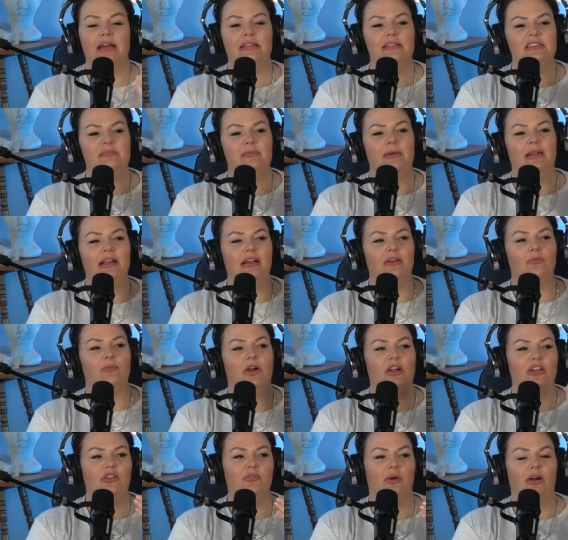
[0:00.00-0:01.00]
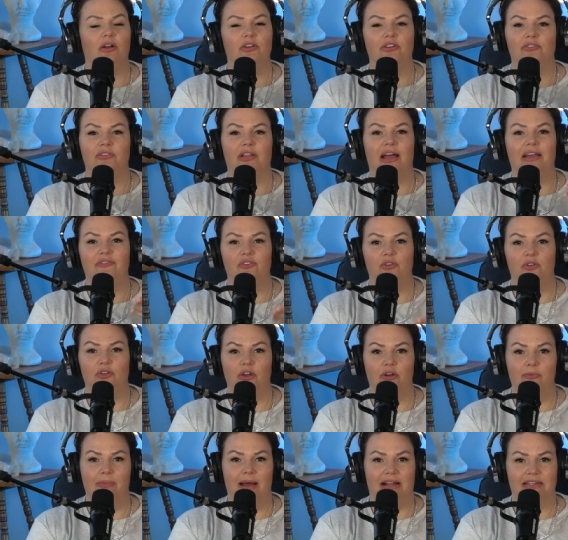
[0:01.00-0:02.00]
And then depending on where you are in your life, you can
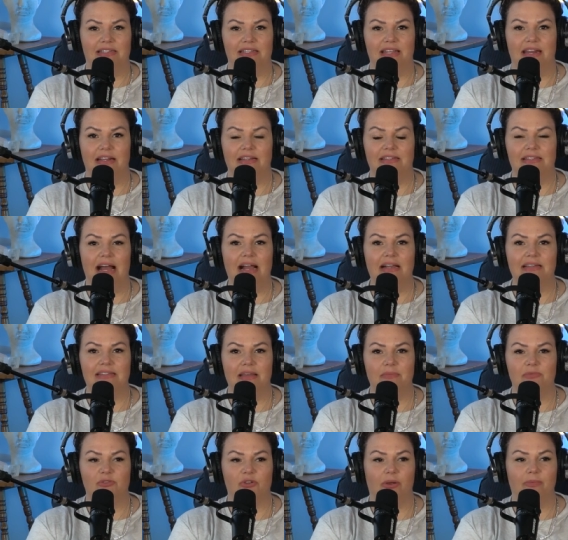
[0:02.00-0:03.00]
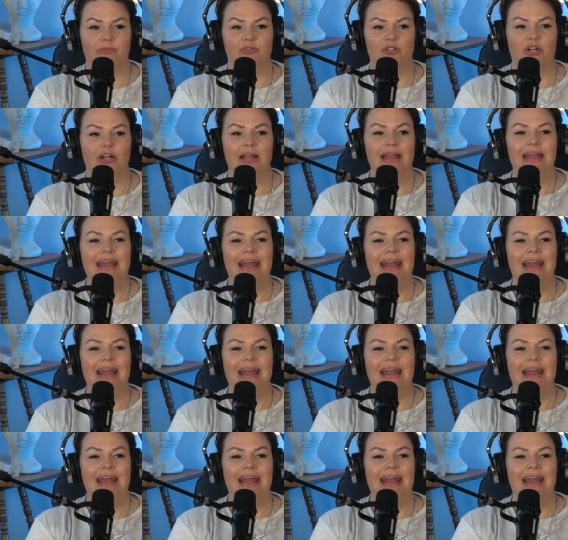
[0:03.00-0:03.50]
go back to that exact same scripture